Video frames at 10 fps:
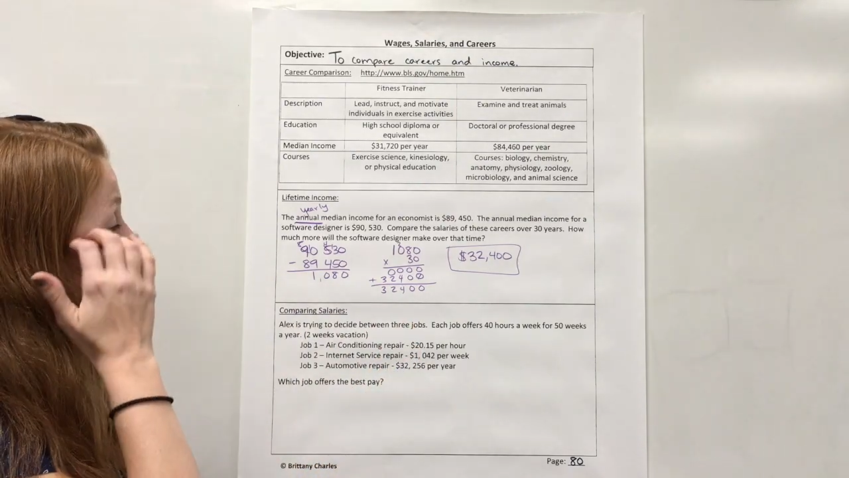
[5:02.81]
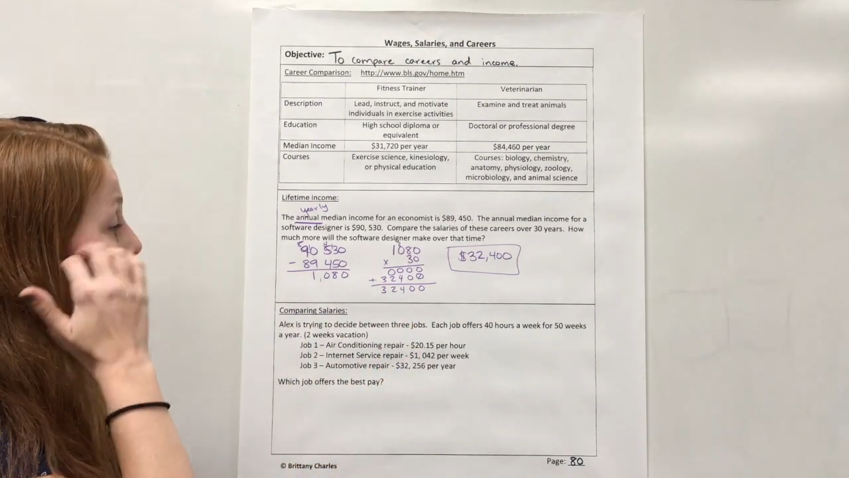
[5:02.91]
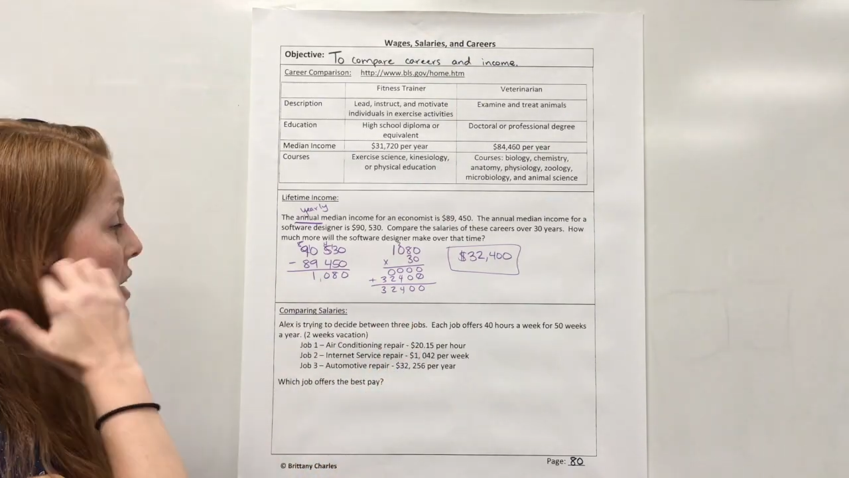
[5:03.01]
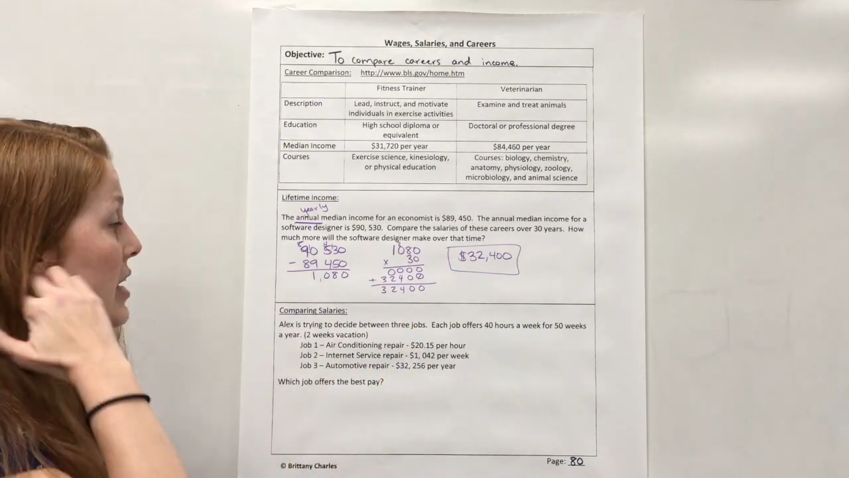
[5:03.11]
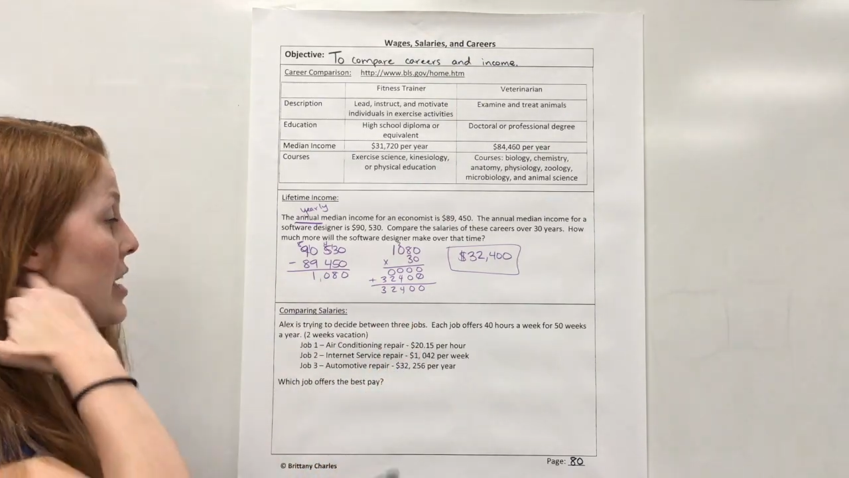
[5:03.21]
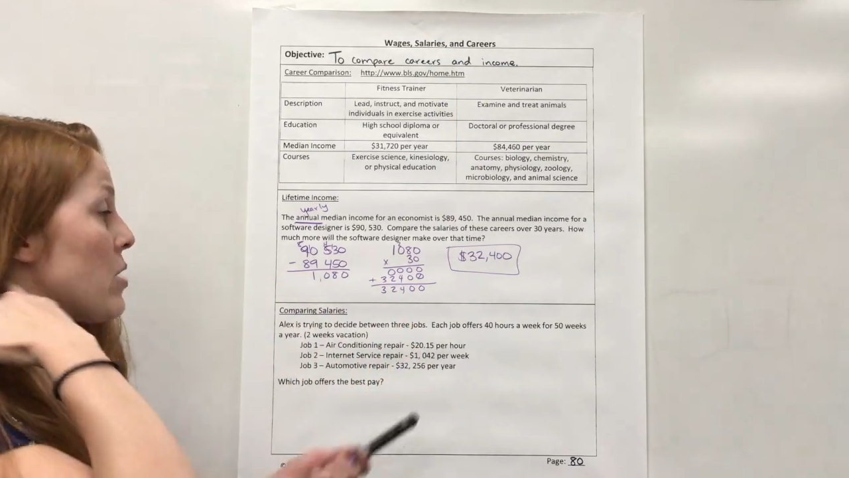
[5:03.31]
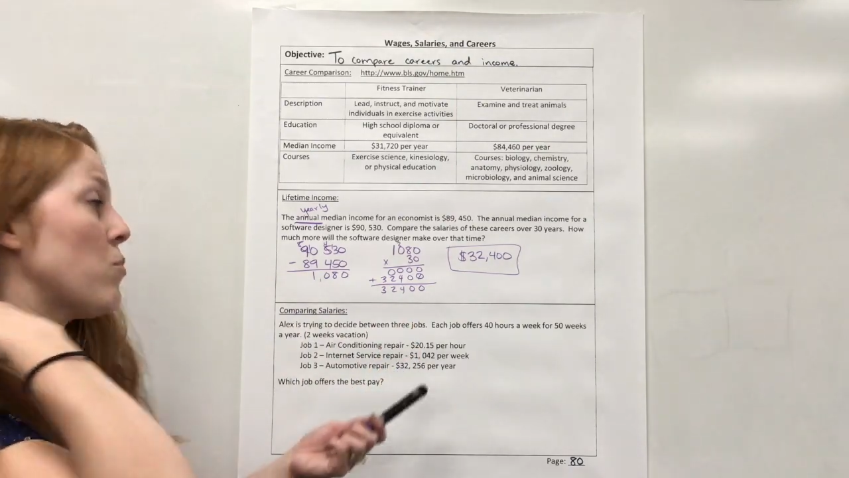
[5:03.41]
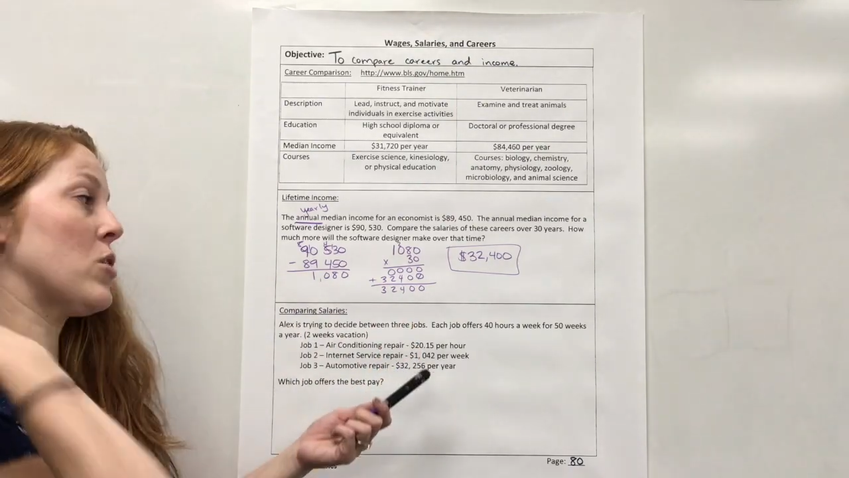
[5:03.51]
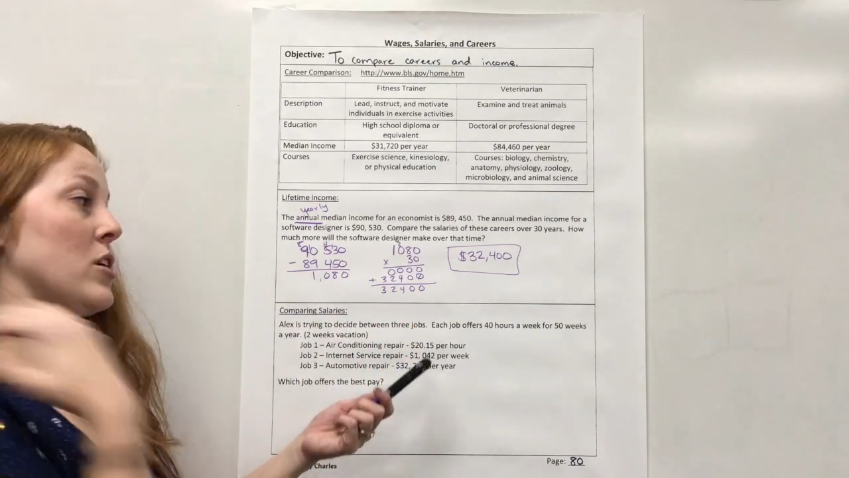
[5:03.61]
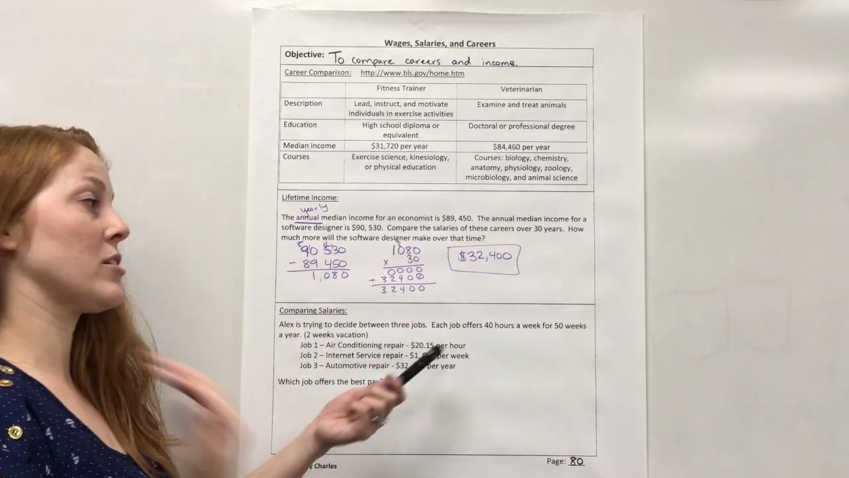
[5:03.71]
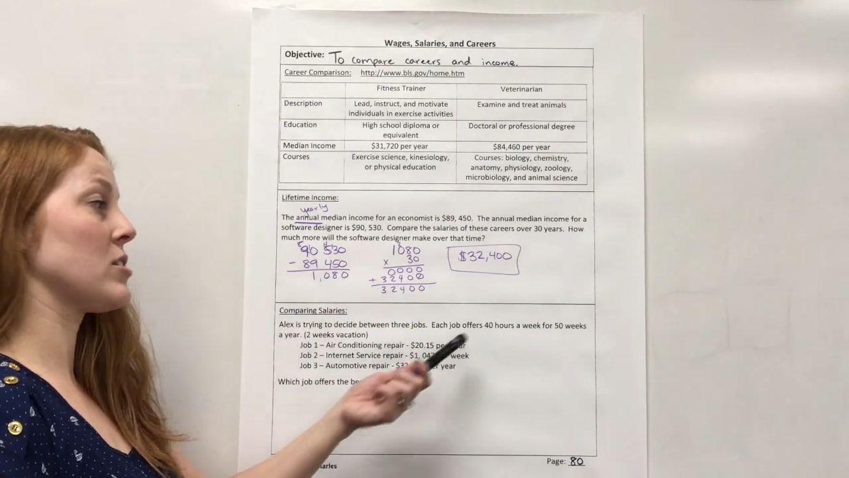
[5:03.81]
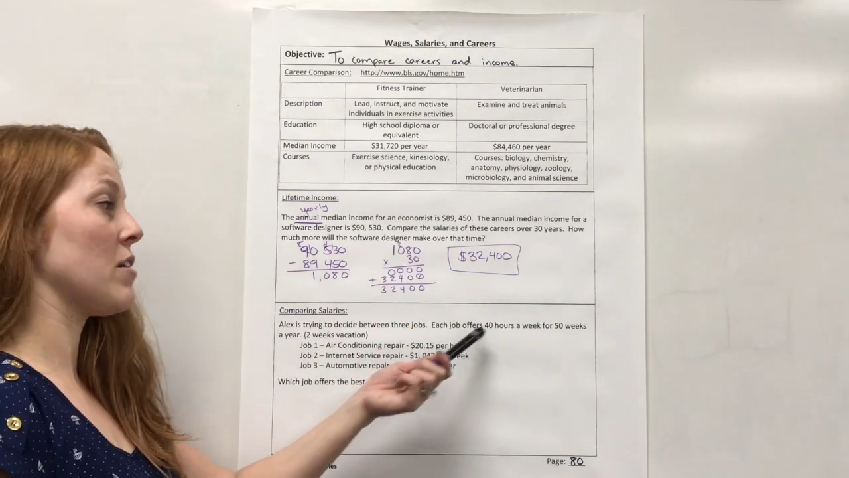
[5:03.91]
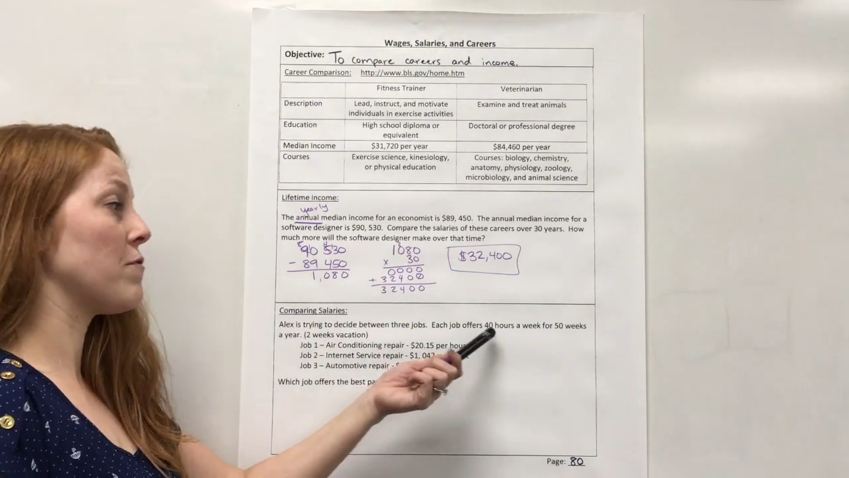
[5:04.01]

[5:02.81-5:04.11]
he works